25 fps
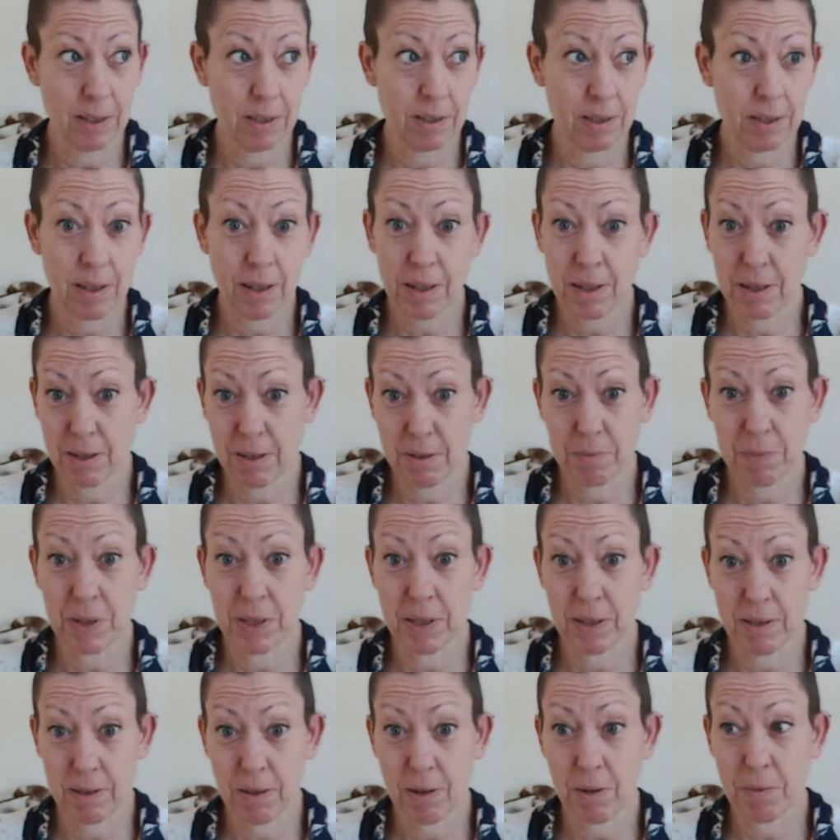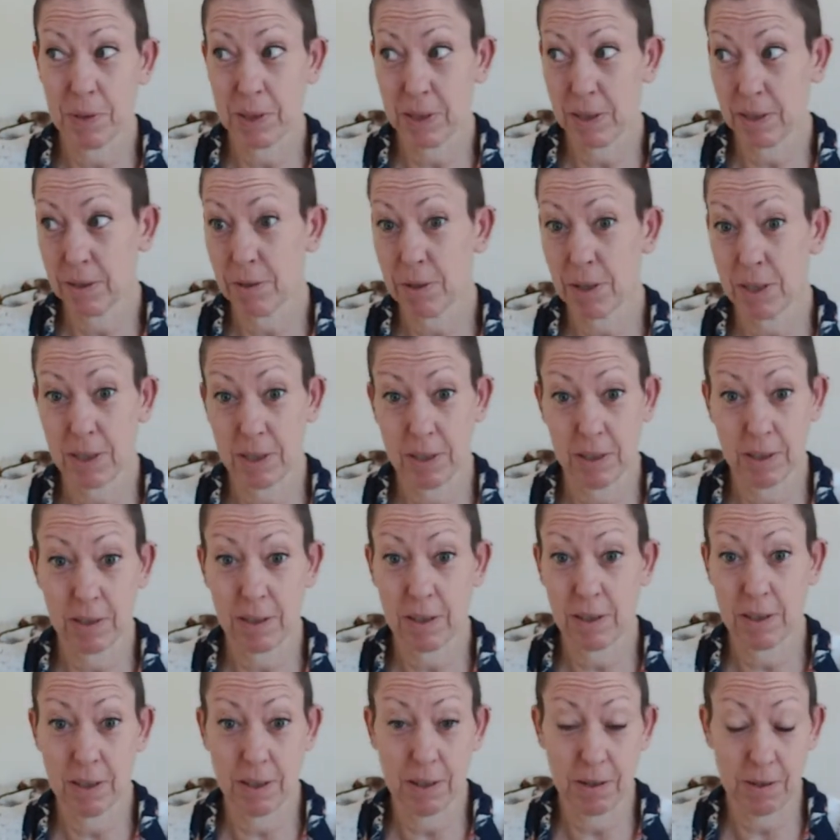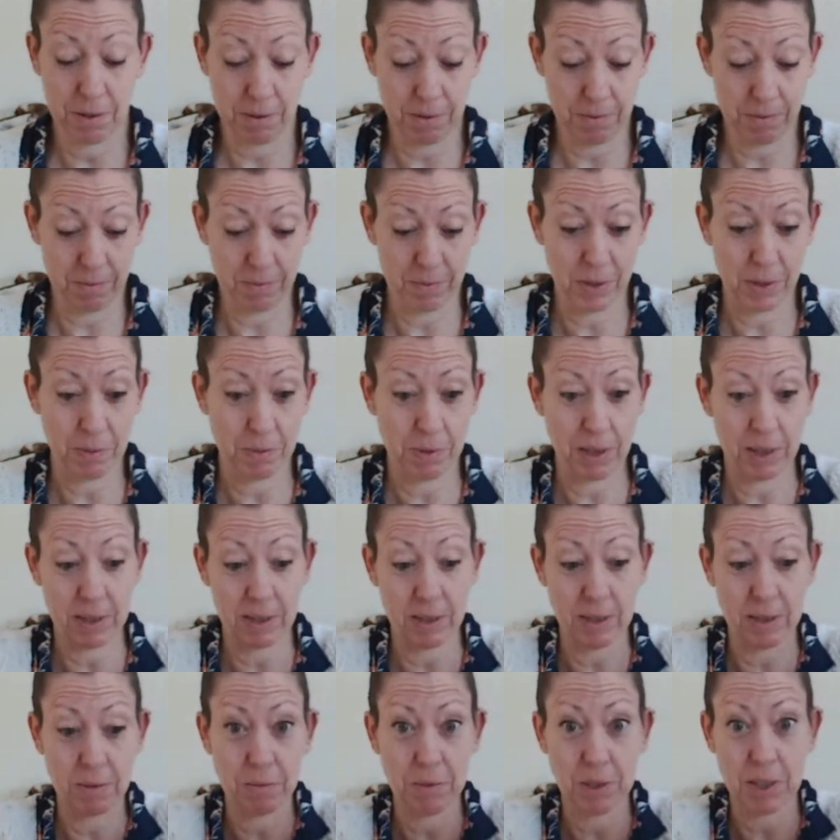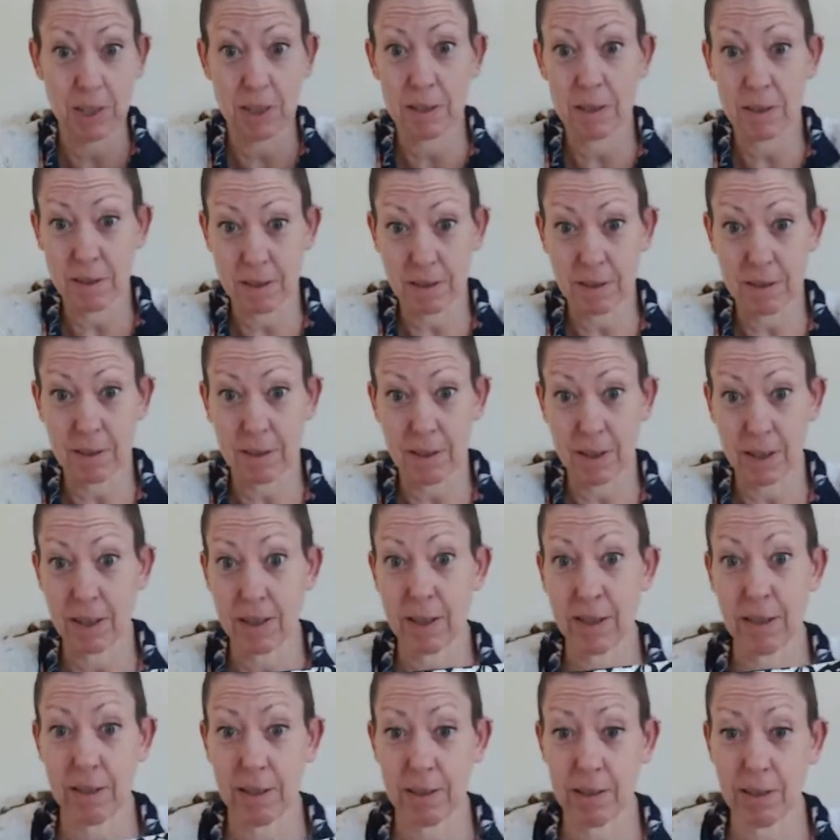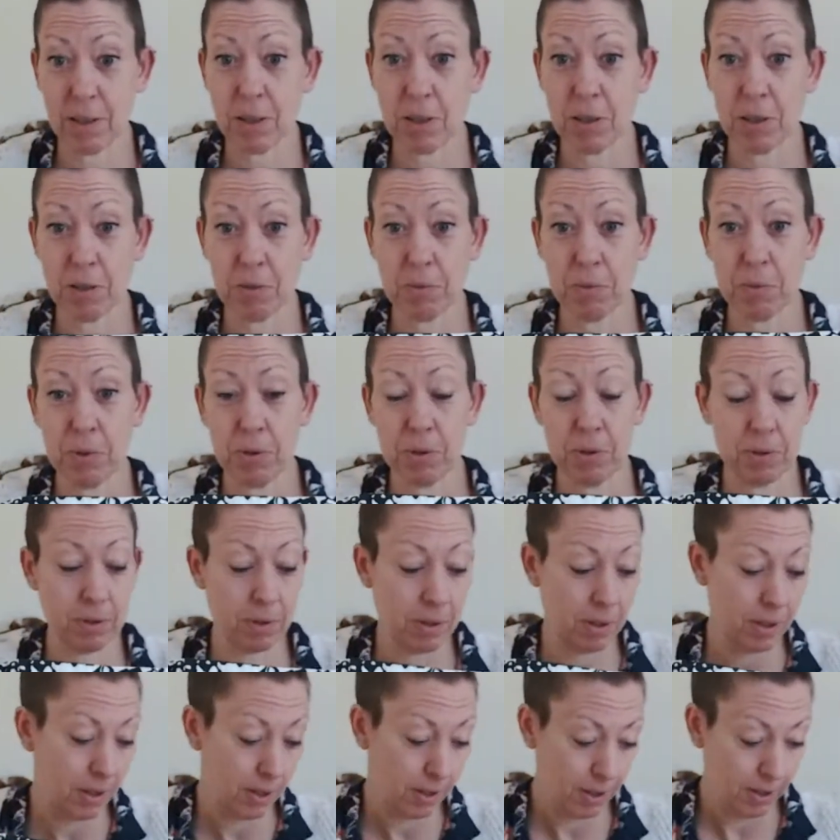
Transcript: Because I could have been lobbing dresses at you. We went to some trousers like that you could have worn.